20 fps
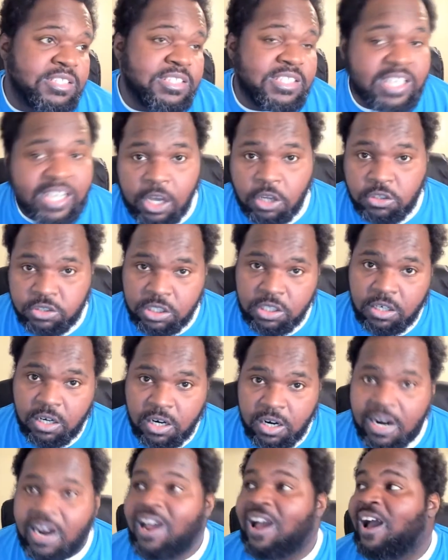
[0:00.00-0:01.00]

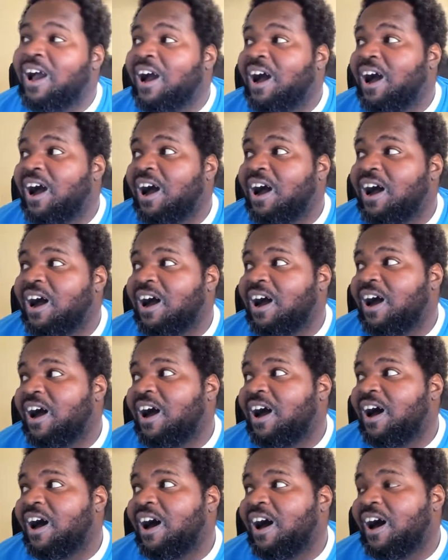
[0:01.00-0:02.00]
TLDR,
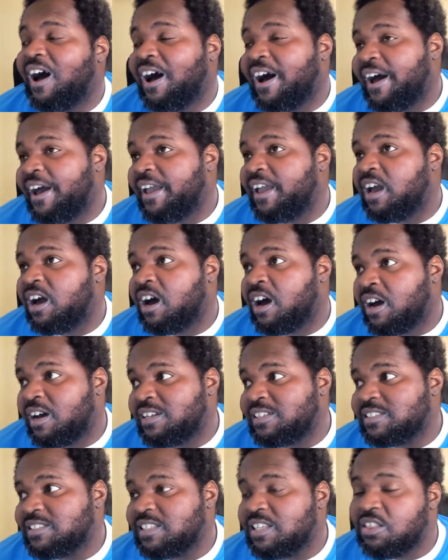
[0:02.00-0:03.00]
I
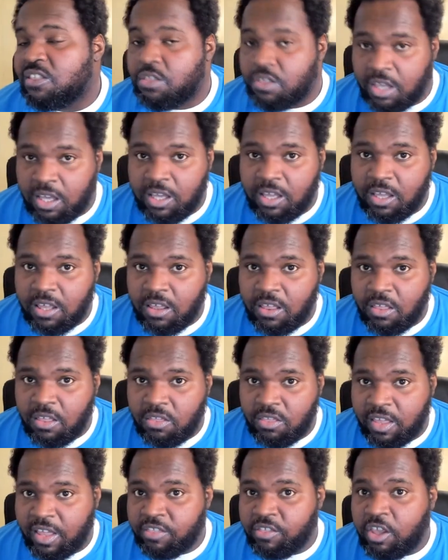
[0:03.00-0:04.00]
honestly think
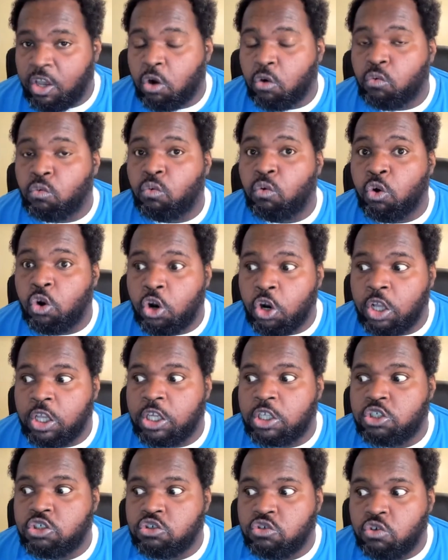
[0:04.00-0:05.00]
that they are
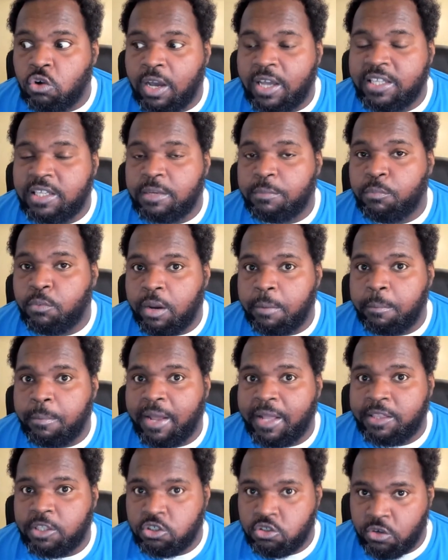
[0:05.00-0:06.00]
really trying to bring
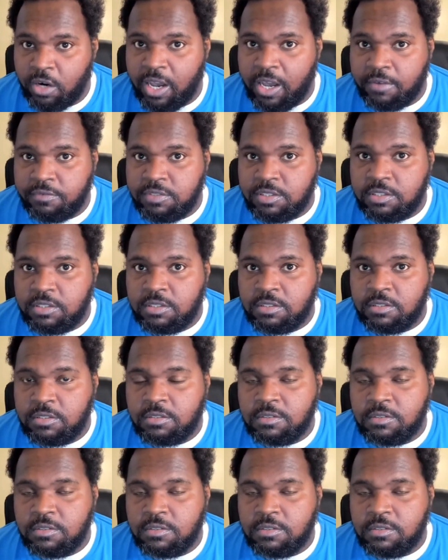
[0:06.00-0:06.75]
back the draft.